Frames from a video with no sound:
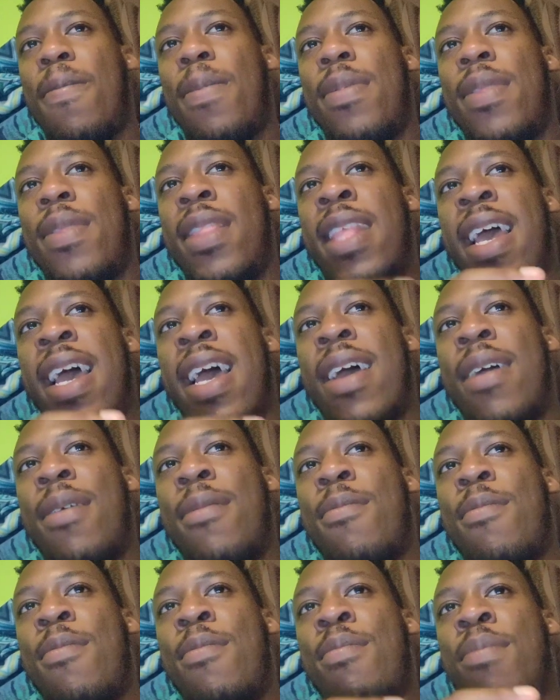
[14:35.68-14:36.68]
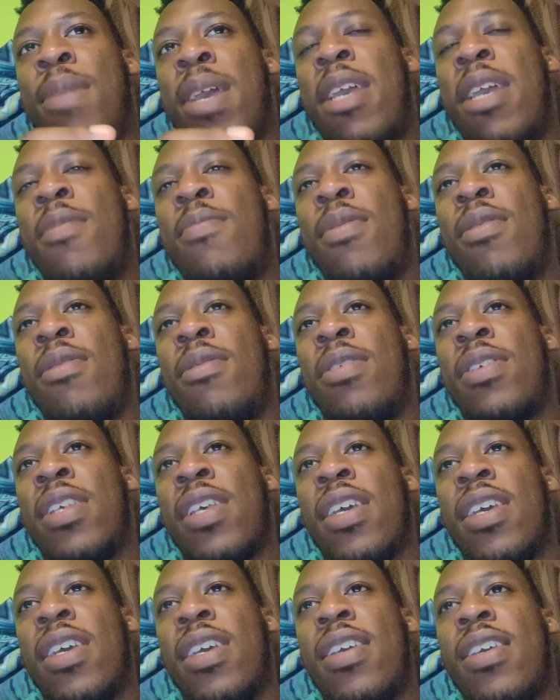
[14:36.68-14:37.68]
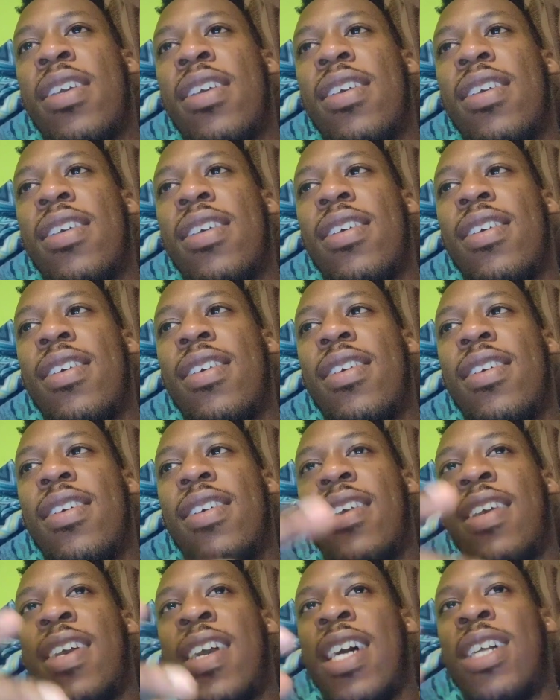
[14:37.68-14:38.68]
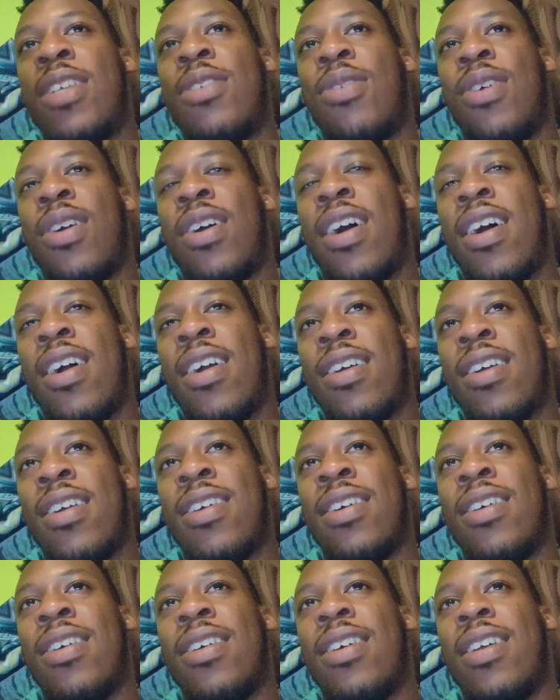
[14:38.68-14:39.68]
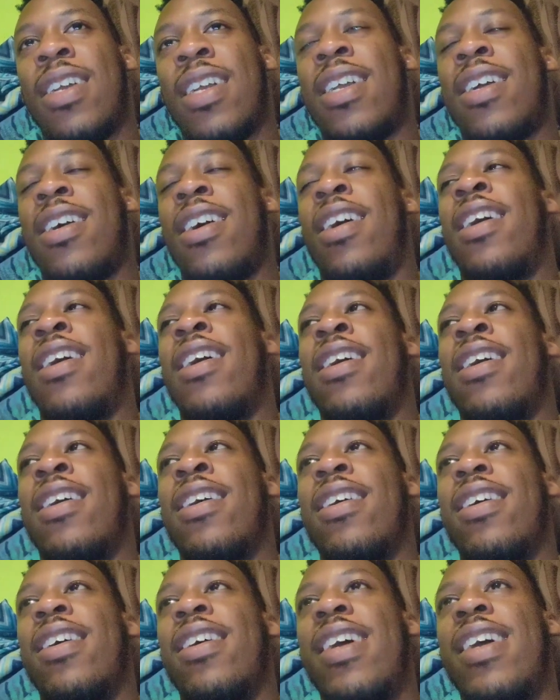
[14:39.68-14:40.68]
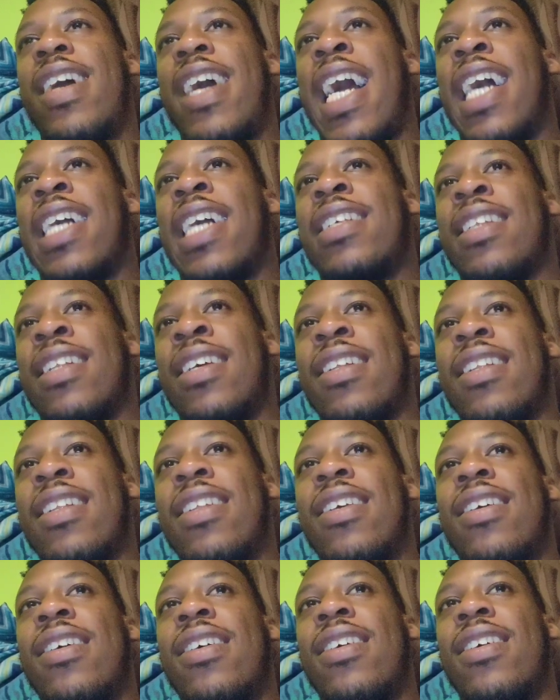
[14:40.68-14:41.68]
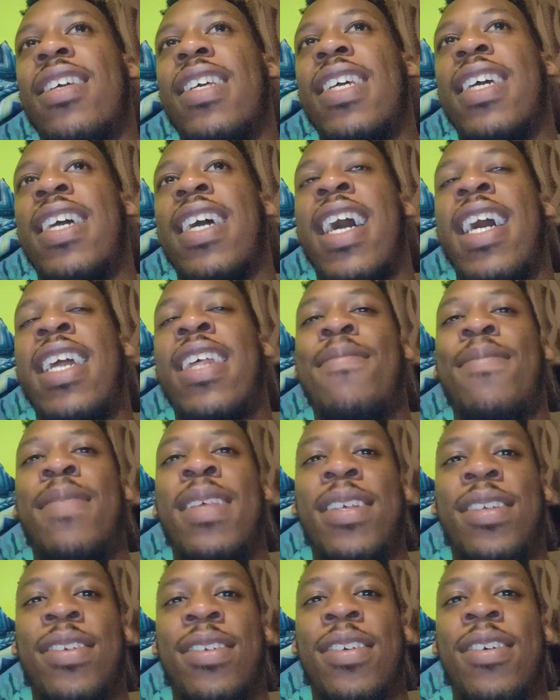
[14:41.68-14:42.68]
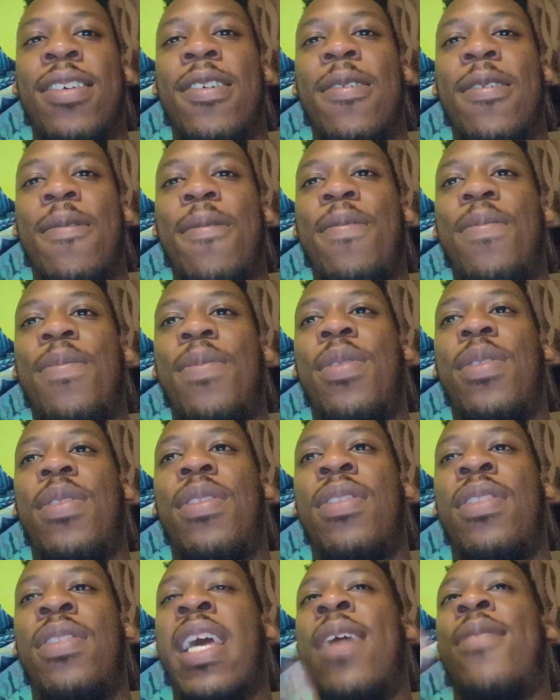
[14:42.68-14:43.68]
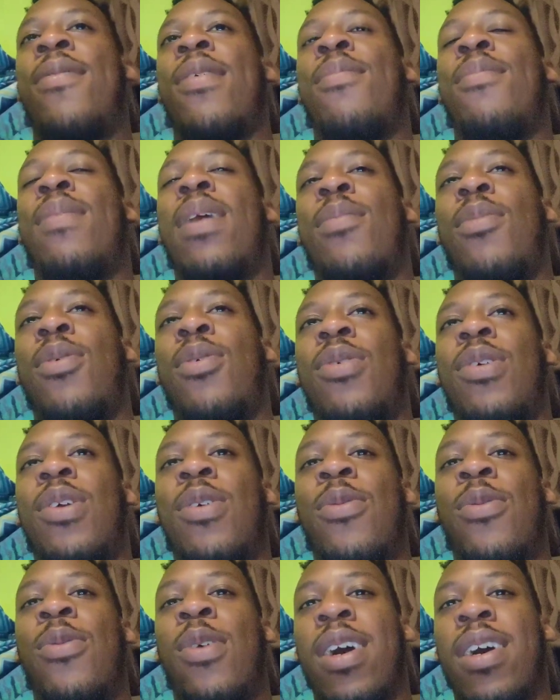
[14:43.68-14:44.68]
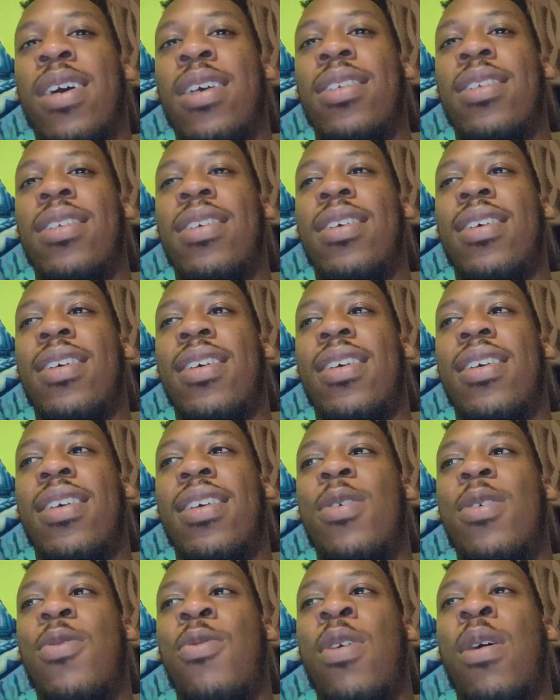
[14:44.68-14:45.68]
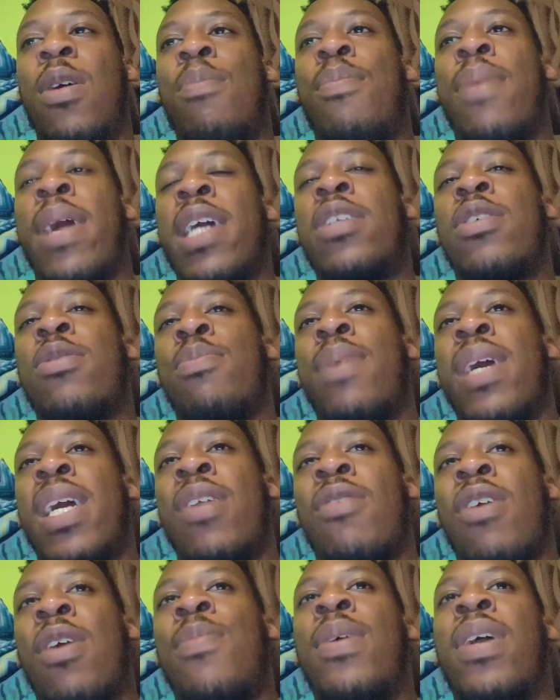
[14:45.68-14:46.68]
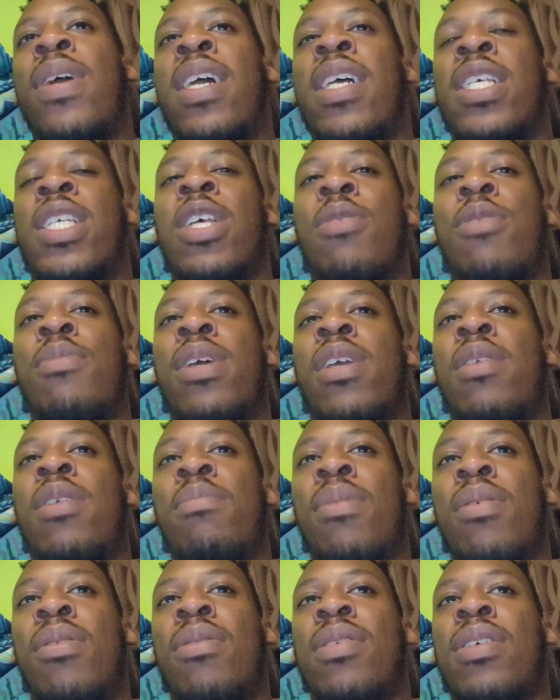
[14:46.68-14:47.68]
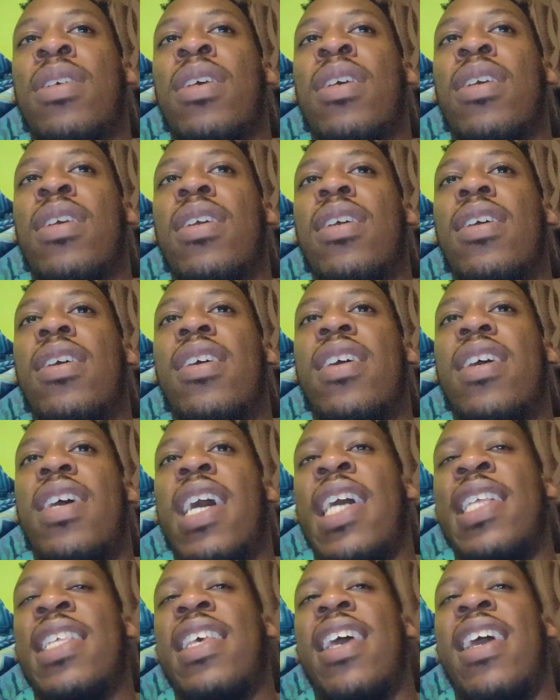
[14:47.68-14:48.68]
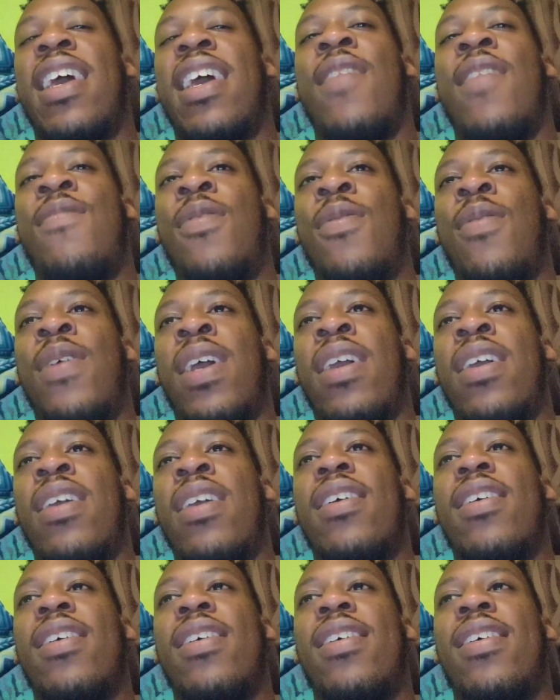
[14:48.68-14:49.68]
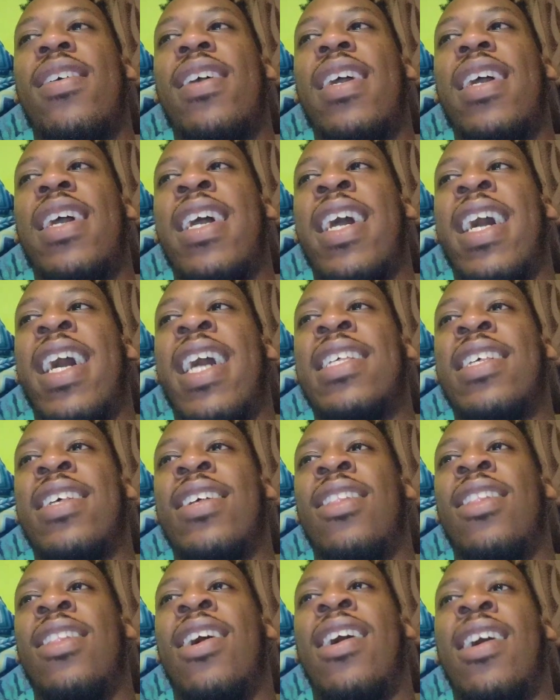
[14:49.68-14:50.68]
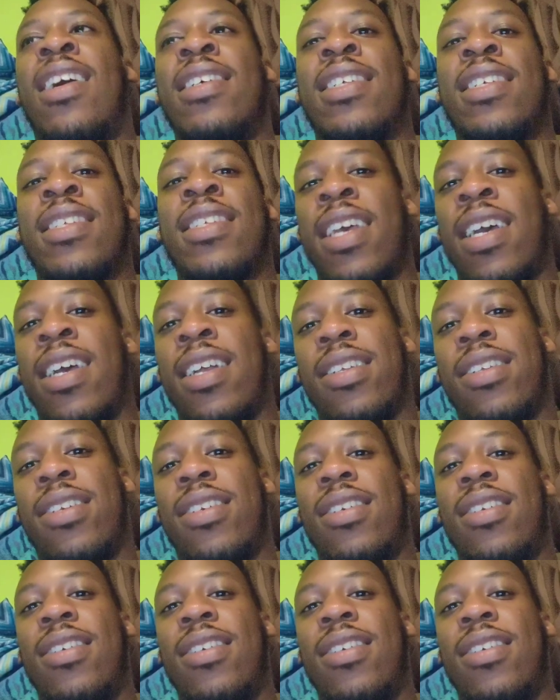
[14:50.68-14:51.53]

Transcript: that made music, got into a car accident, had amnesia, didn't remember who he was, went back to battle rapping and still making music as a heavyweight and hasn't lost his edge.